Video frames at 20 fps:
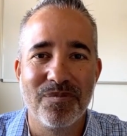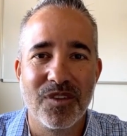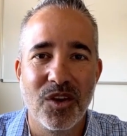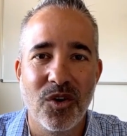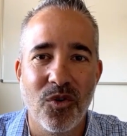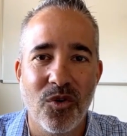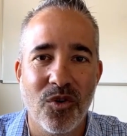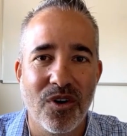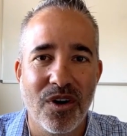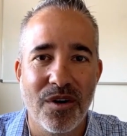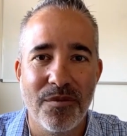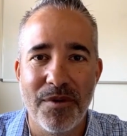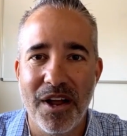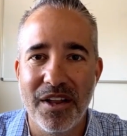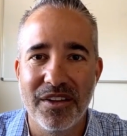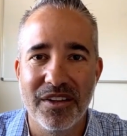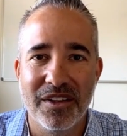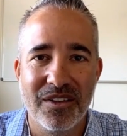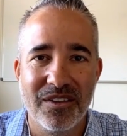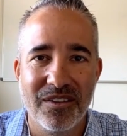or I'm
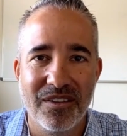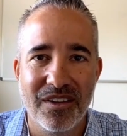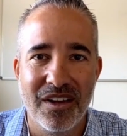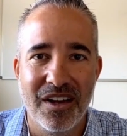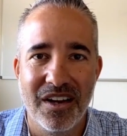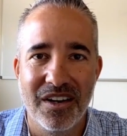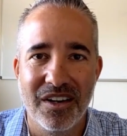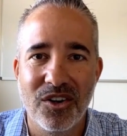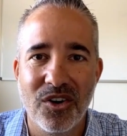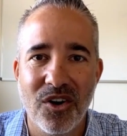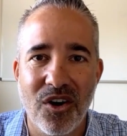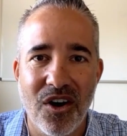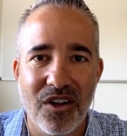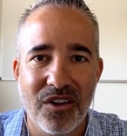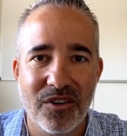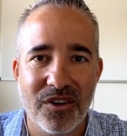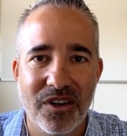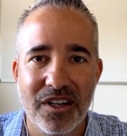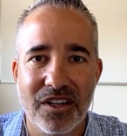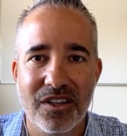on a call
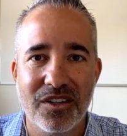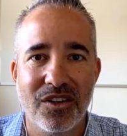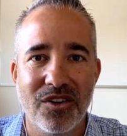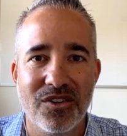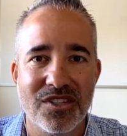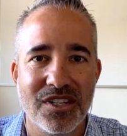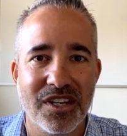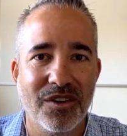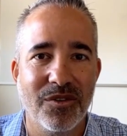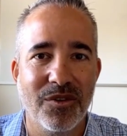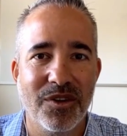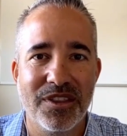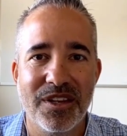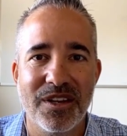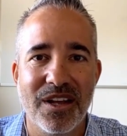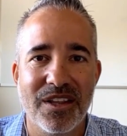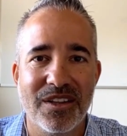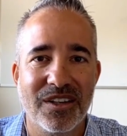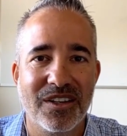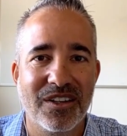or in a closing with
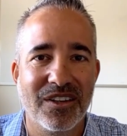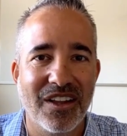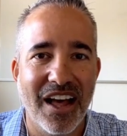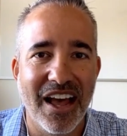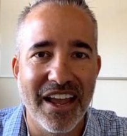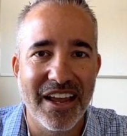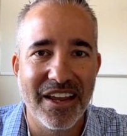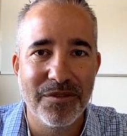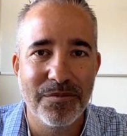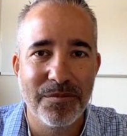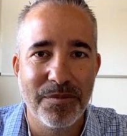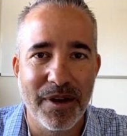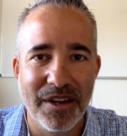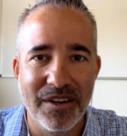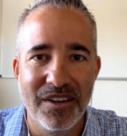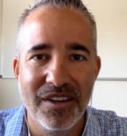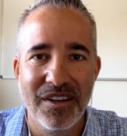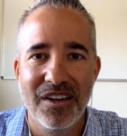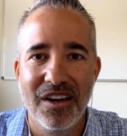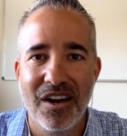another client. But
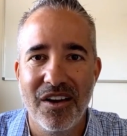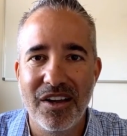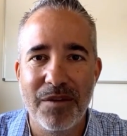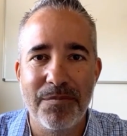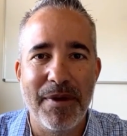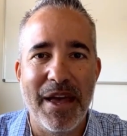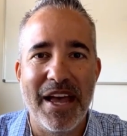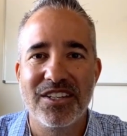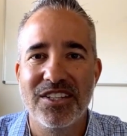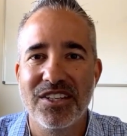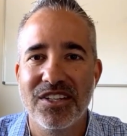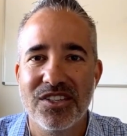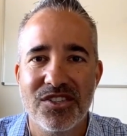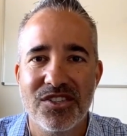I'll get back to you as